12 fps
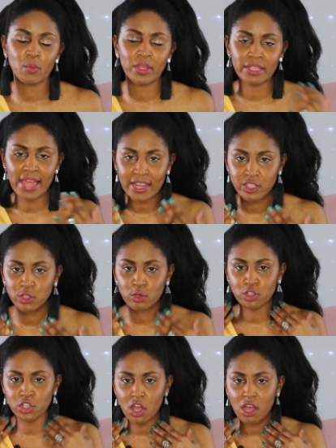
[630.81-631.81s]
Relax your
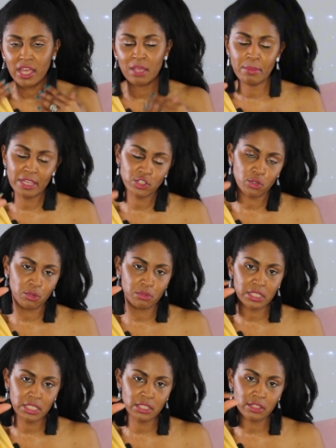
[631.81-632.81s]
jaw and make sure your
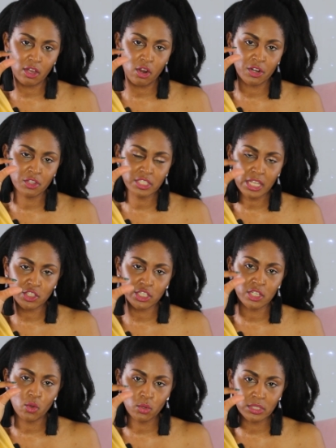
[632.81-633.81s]
teeth are
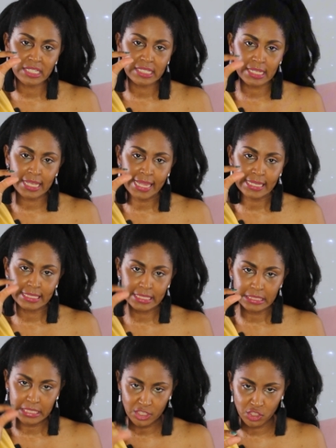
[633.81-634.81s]
touching or slightly
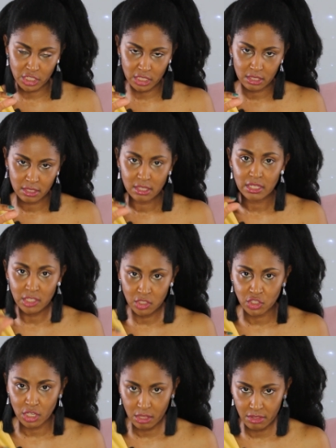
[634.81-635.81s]
touching
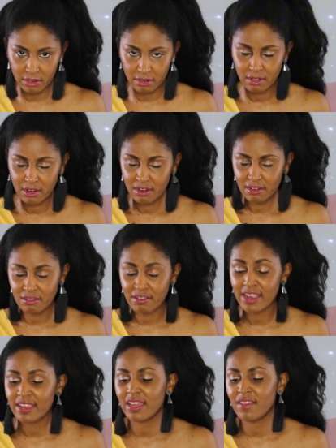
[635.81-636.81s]
each other, all right?